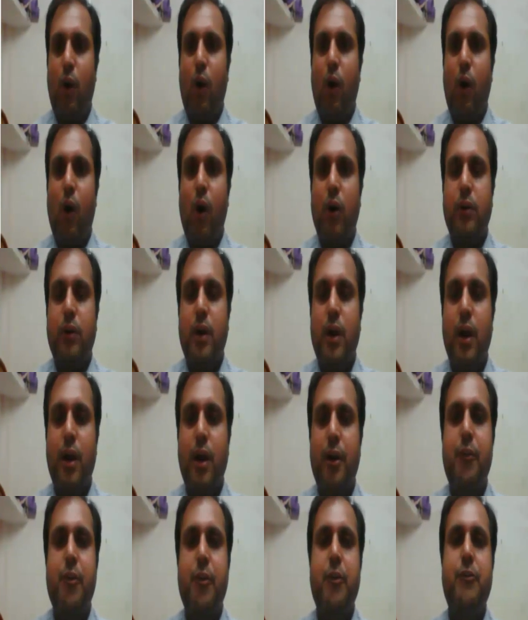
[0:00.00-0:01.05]
On
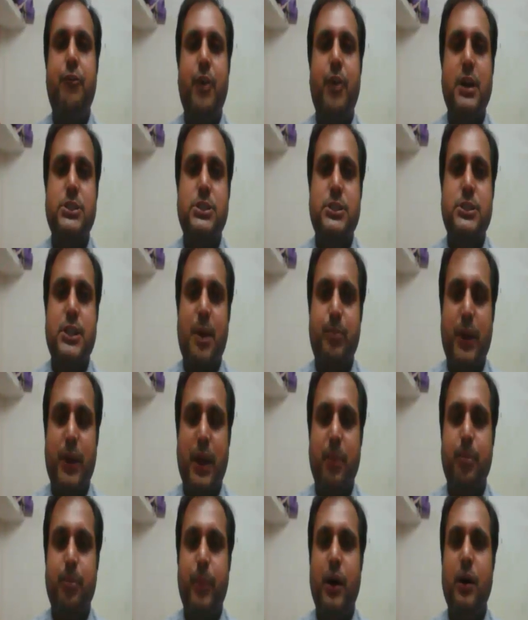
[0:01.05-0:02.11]
1st
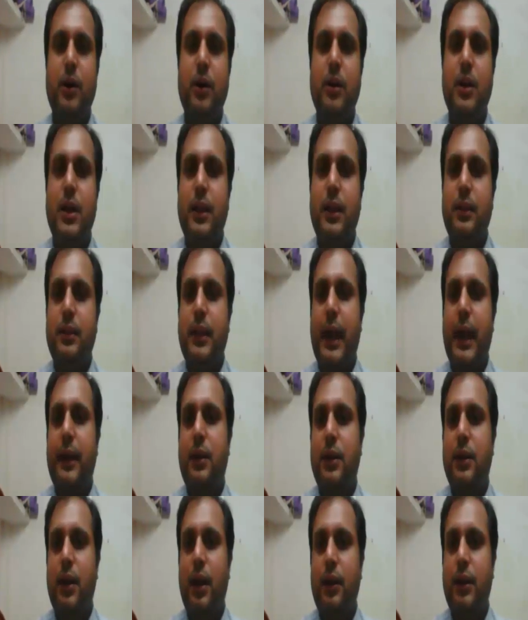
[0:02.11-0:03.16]
September
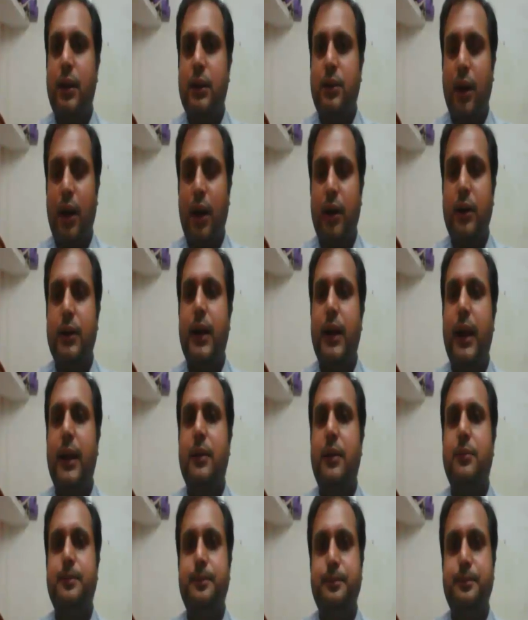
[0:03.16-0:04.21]
1939,